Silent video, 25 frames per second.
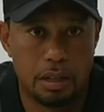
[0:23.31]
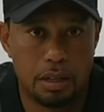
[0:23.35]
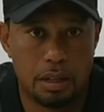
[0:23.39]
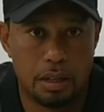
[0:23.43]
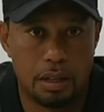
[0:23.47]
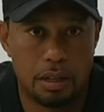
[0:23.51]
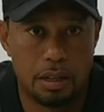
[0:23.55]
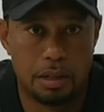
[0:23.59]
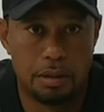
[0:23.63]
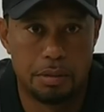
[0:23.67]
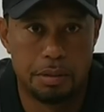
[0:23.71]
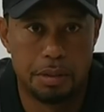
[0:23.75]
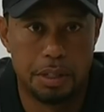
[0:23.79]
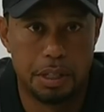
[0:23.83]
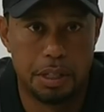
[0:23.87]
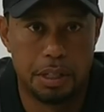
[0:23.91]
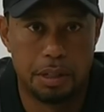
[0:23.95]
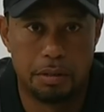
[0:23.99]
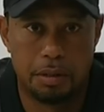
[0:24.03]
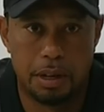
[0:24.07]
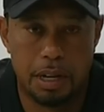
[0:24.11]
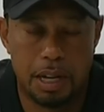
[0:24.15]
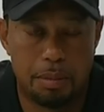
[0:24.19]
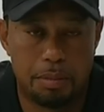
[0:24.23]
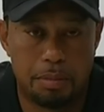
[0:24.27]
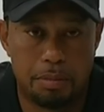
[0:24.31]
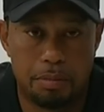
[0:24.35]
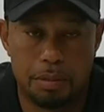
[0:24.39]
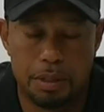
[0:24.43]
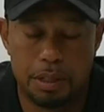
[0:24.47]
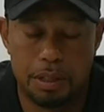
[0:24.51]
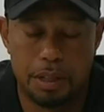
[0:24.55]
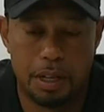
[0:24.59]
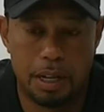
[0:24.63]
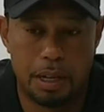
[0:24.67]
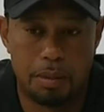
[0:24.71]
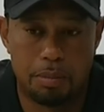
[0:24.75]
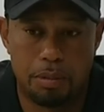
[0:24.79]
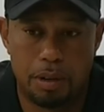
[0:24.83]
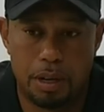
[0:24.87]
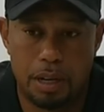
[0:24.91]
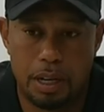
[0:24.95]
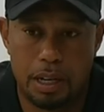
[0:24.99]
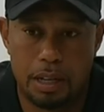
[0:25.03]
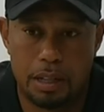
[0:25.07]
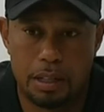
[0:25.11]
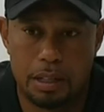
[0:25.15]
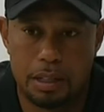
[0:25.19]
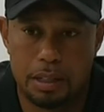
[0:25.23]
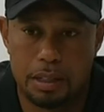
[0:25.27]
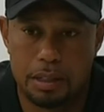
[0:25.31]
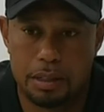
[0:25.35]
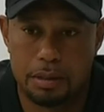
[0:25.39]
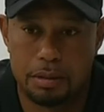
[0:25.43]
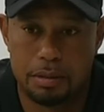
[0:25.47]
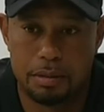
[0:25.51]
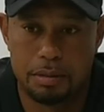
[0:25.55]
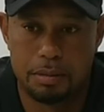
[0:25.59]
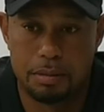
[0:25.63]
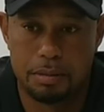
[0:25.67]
You hop right out of the